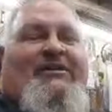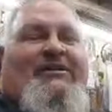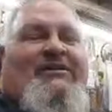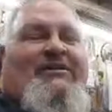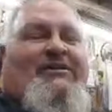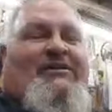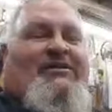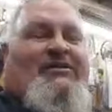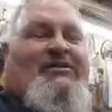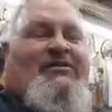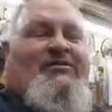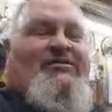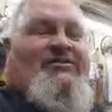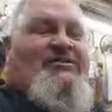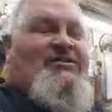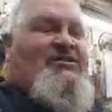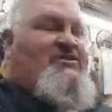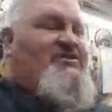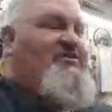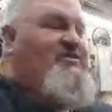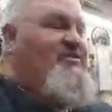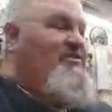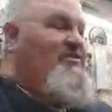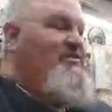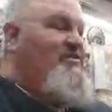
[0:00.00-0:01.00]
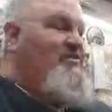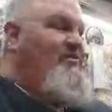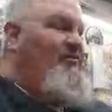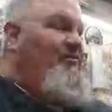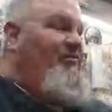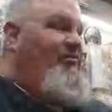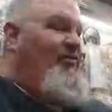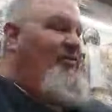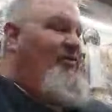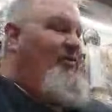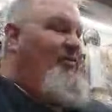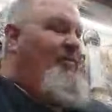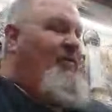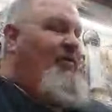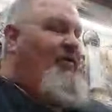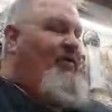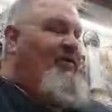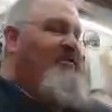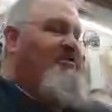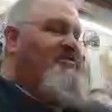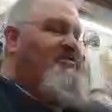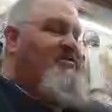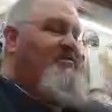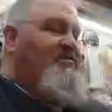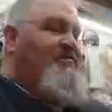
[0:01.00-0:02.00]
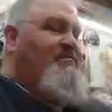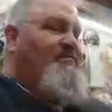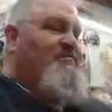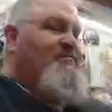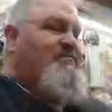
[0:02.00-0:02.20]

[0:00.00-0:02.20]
They're just flipping awesome.